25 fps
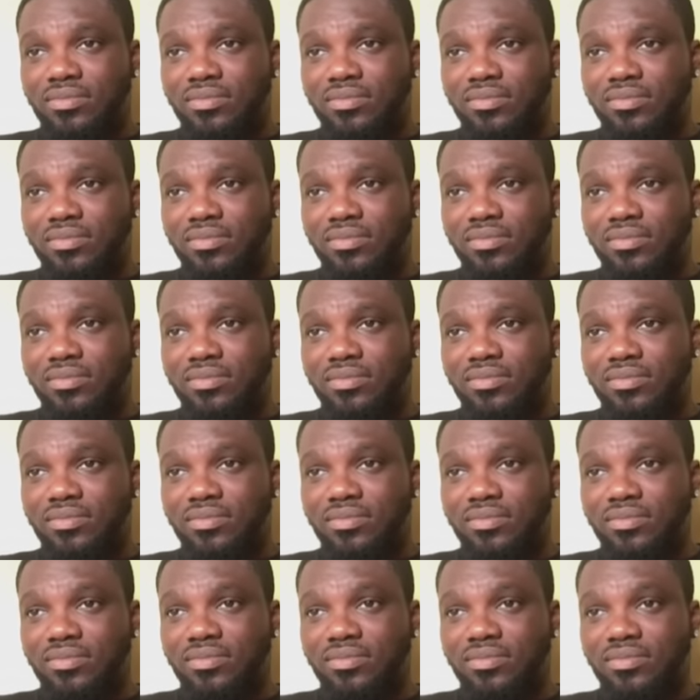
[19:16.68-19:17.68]

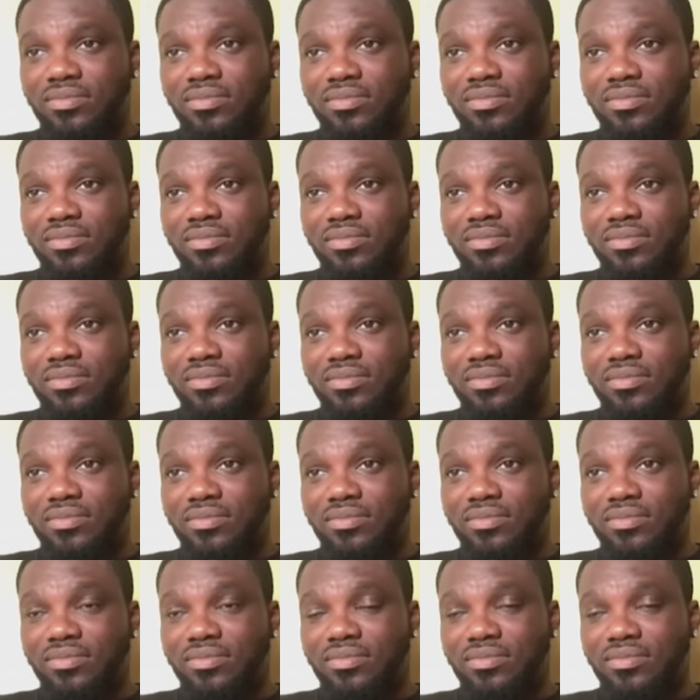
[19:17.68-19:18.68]

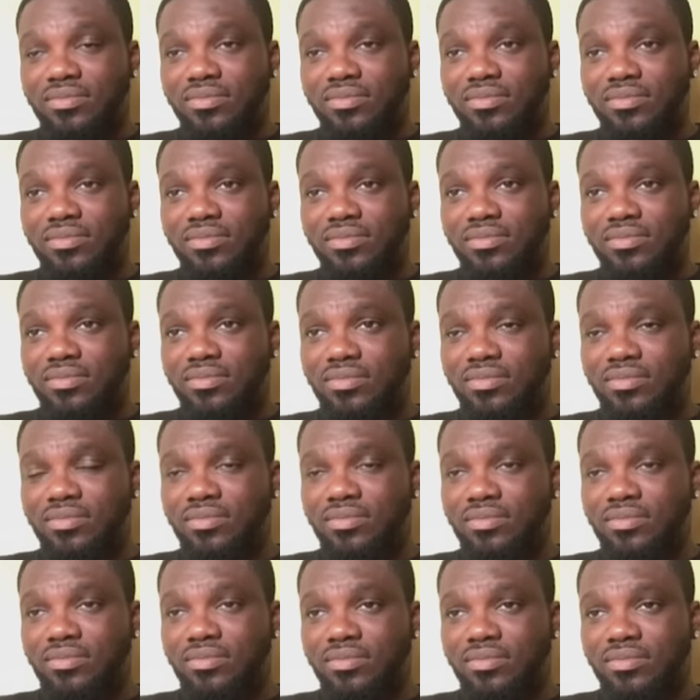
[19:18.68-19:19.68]

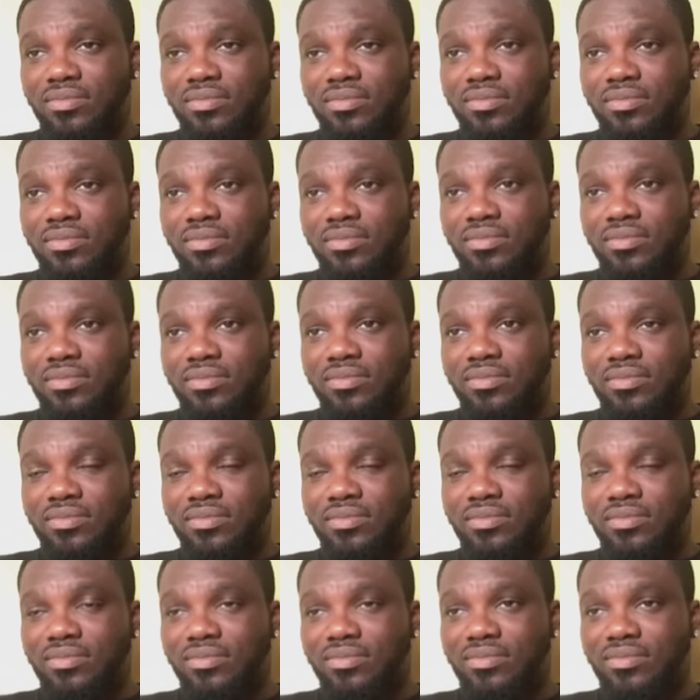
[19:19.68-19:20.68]

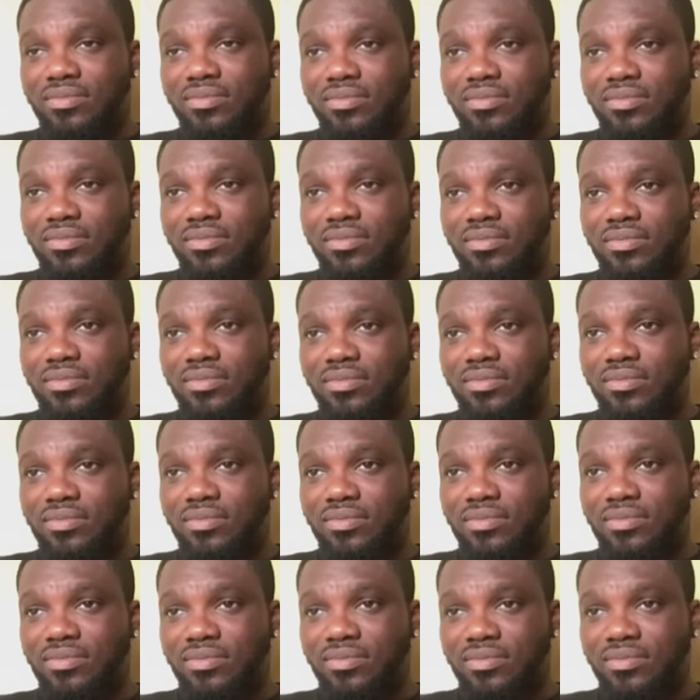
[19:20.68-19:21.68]

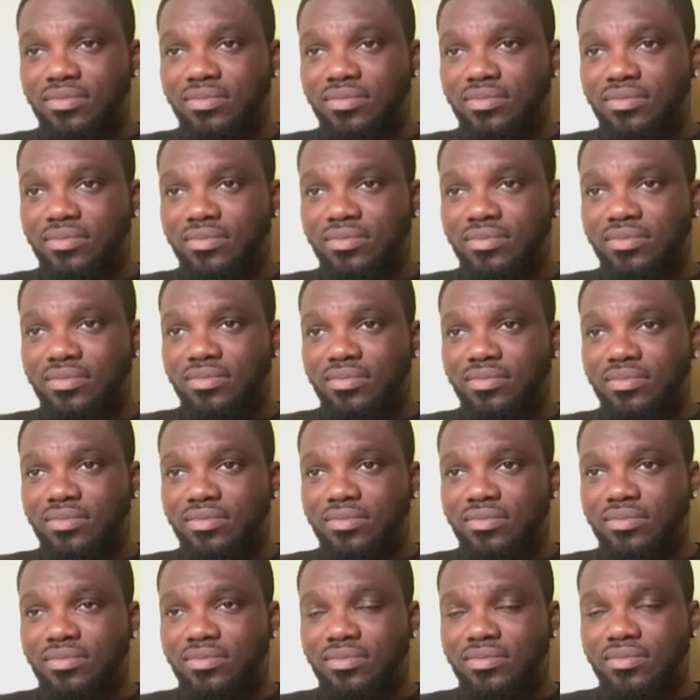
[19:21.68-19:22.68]

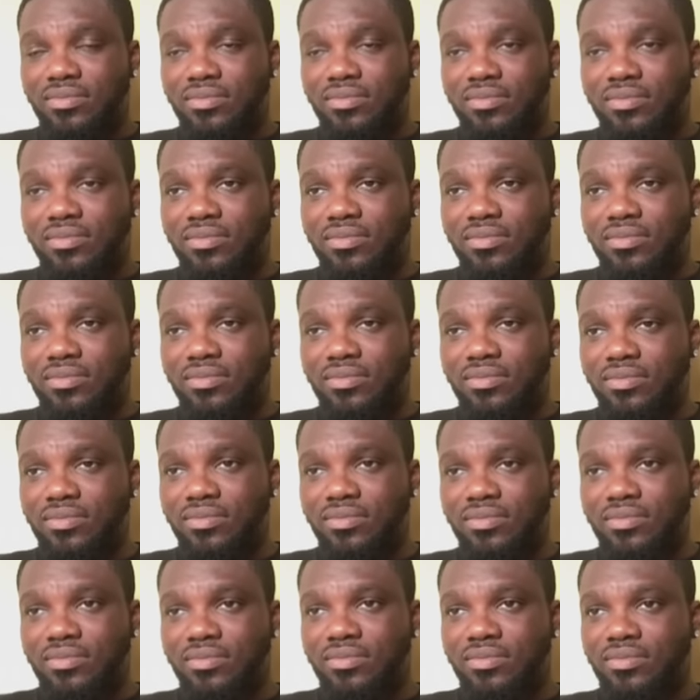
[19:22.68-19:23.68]

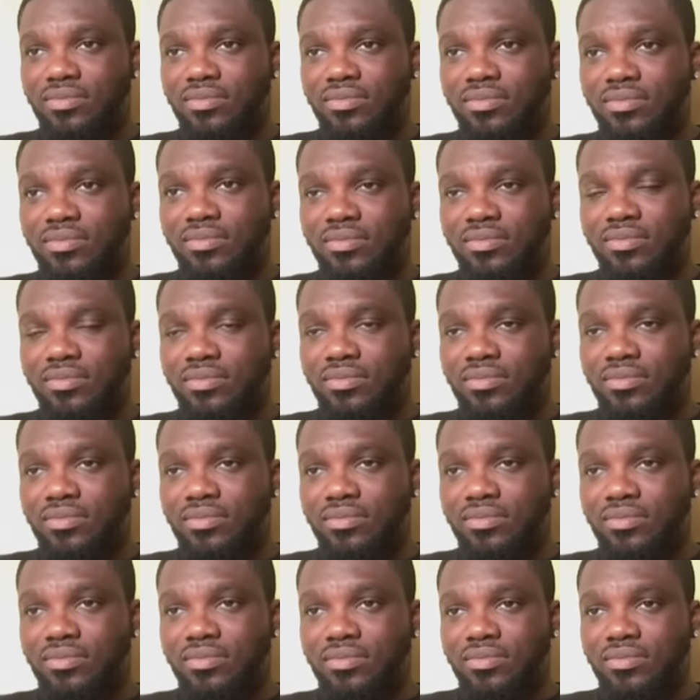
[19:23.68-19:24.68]
[no speech]